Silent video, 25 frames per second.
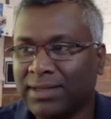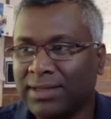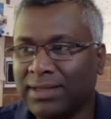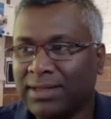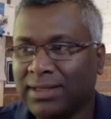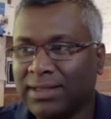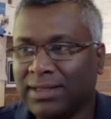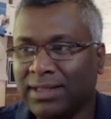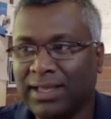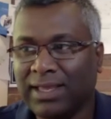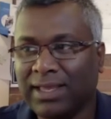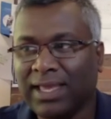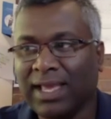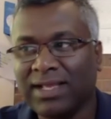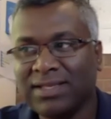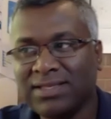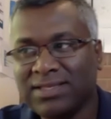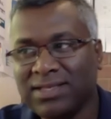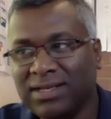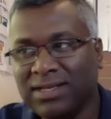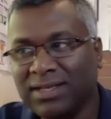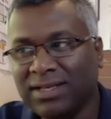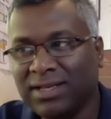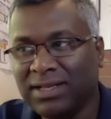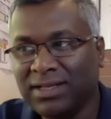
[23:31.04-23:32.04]
the
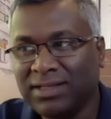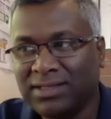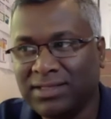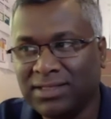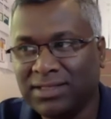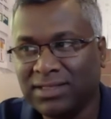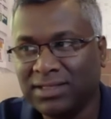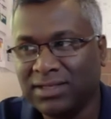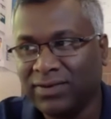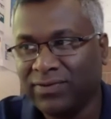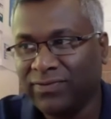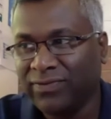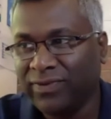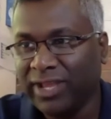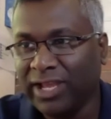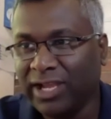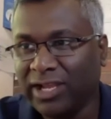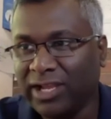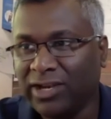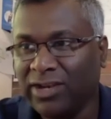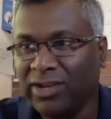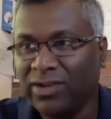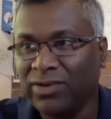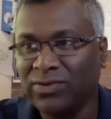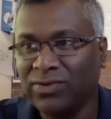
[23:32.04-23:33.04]
cancel culture,
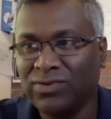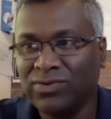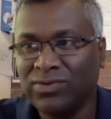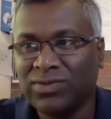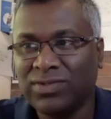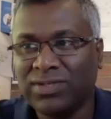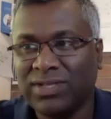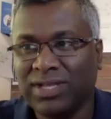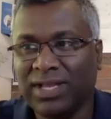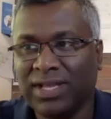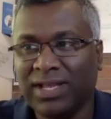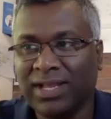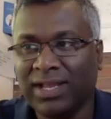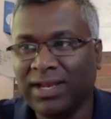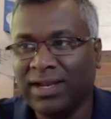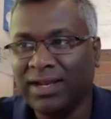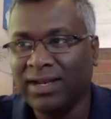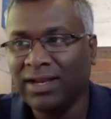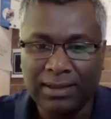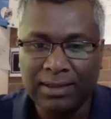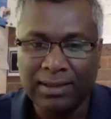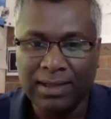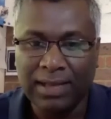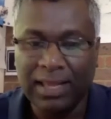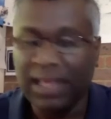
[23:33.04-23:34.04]
fake news, and
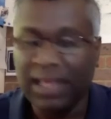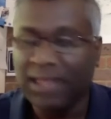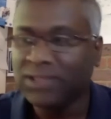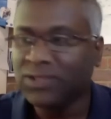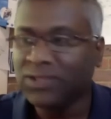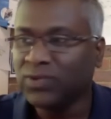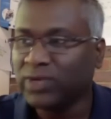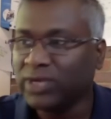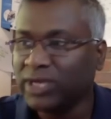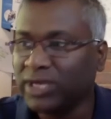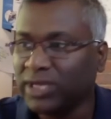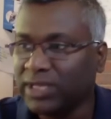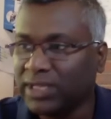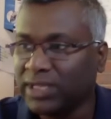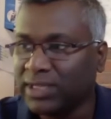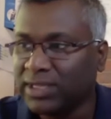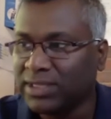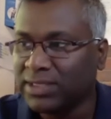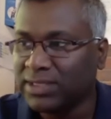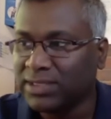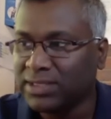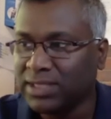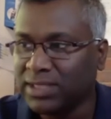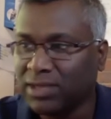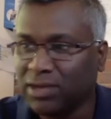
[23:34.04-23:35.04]
the last one
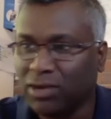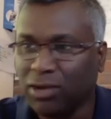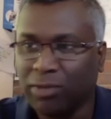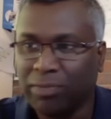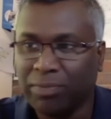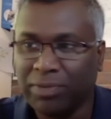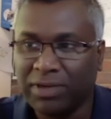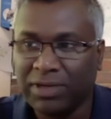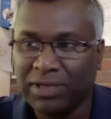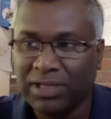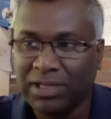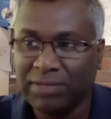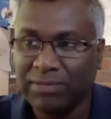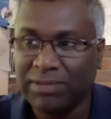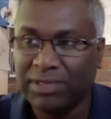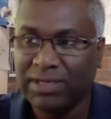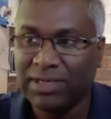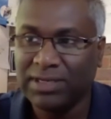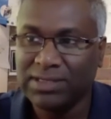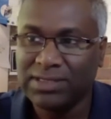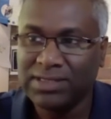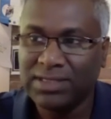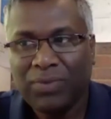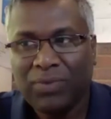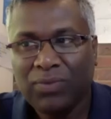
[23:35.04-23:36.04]
is the corporate
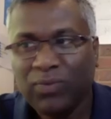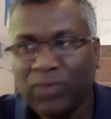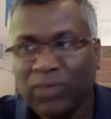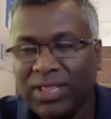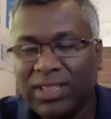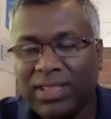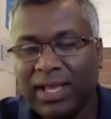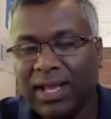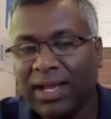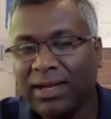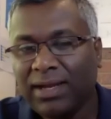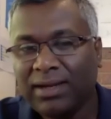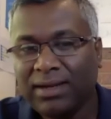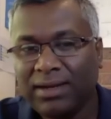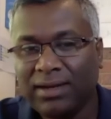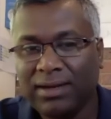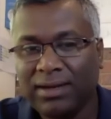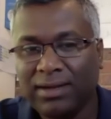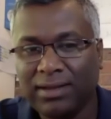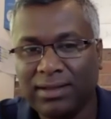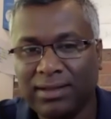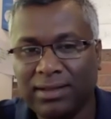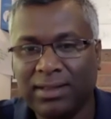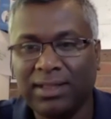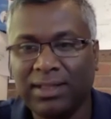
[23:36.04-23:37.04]
criminals. With that,
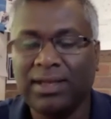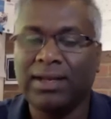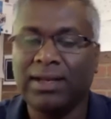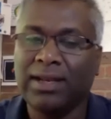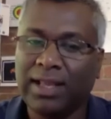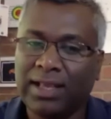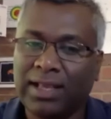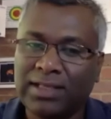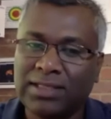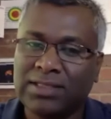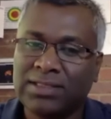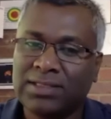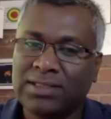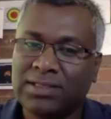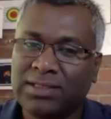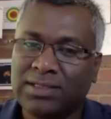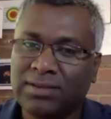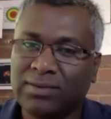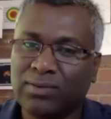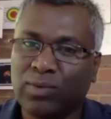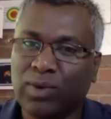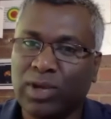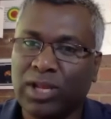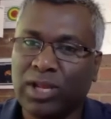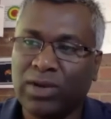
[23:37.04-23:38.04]
the next
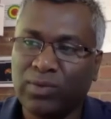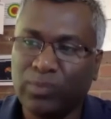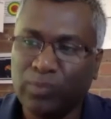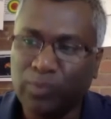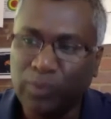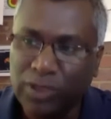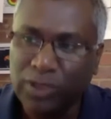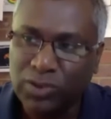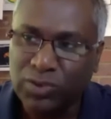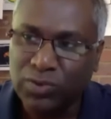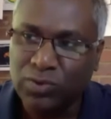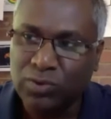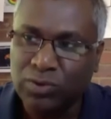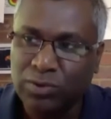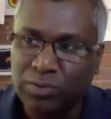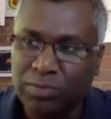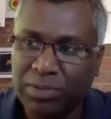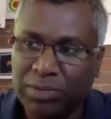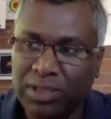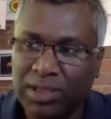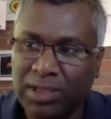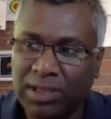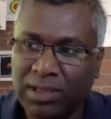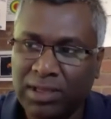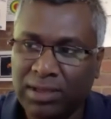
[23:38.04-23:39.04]
one, which would
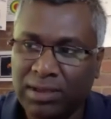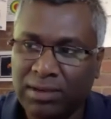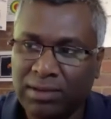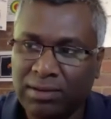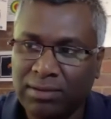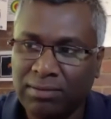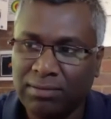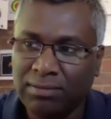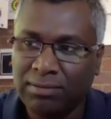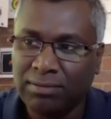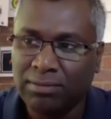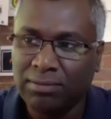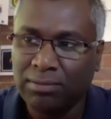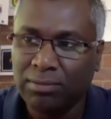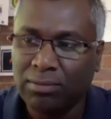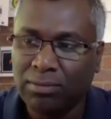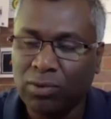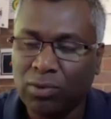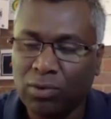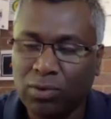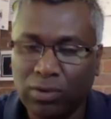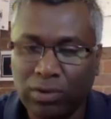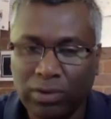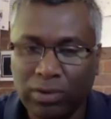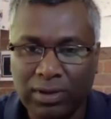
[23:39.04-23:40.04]
be
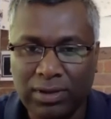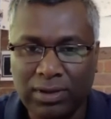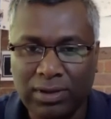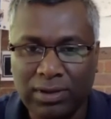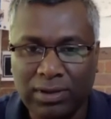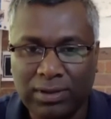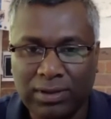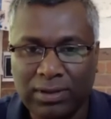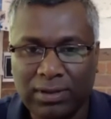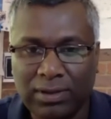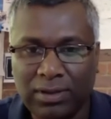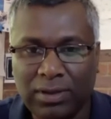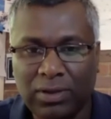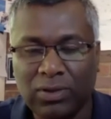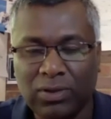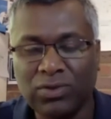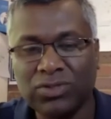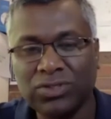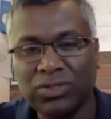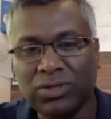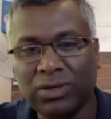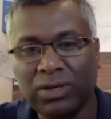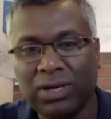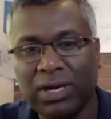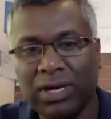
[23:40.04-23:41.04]
more
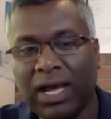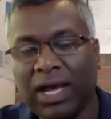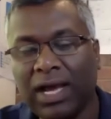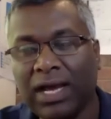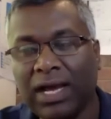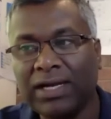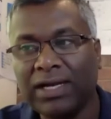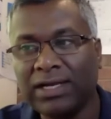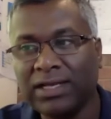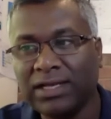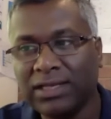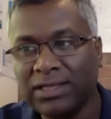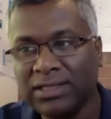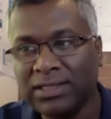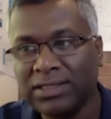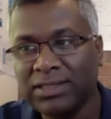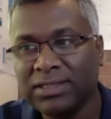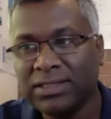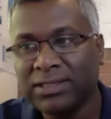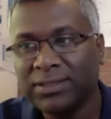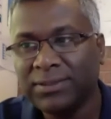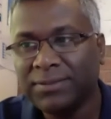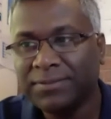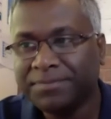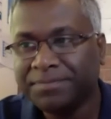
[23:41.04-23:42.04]
close to our heart, is
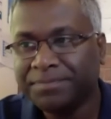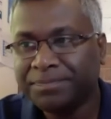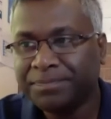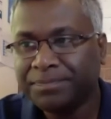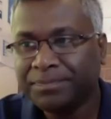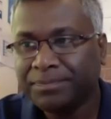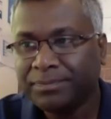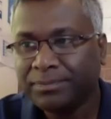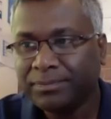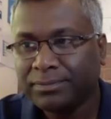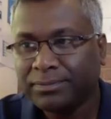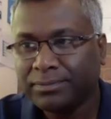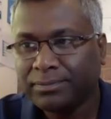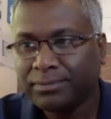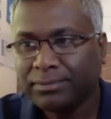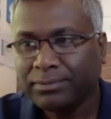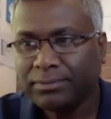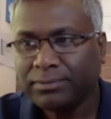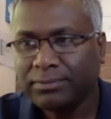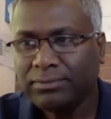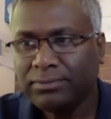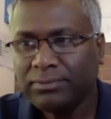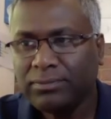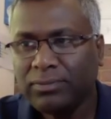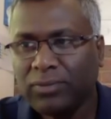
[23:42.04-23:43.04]

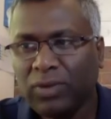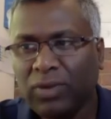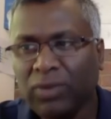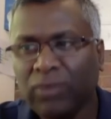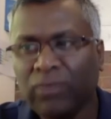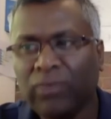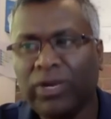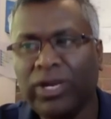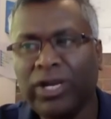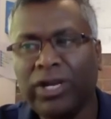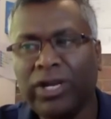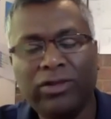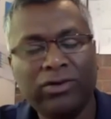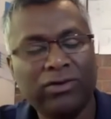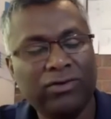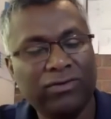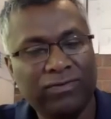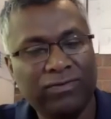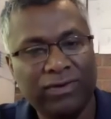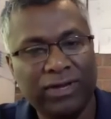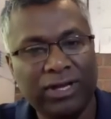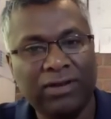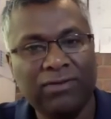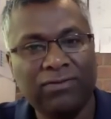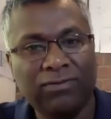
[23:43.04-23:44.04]
when do you
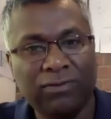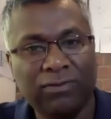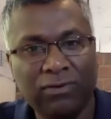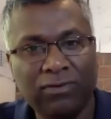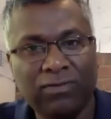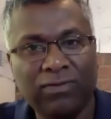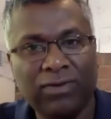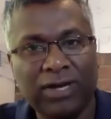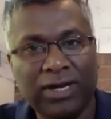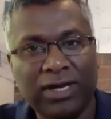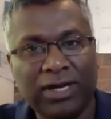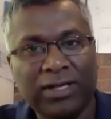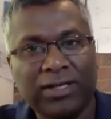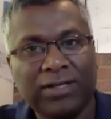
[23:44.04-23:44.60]
feel fulfilled?